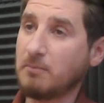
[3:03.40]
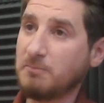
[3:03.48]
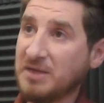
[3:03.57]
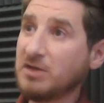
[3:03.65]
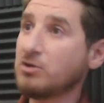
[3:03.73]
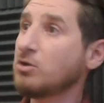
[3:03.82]

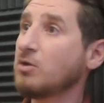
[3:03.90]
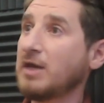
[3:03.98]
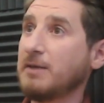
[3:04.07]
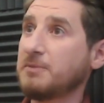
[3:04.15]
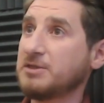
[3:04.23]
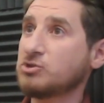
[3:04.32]
bigger law
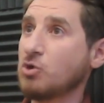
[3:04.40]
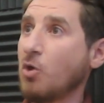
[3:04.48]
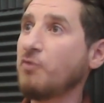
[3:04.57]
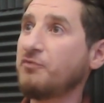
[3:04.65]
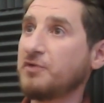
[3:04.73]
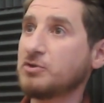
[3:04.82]
libraries
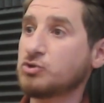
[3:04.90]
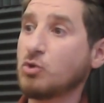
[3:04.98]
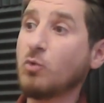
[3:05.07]
offer, so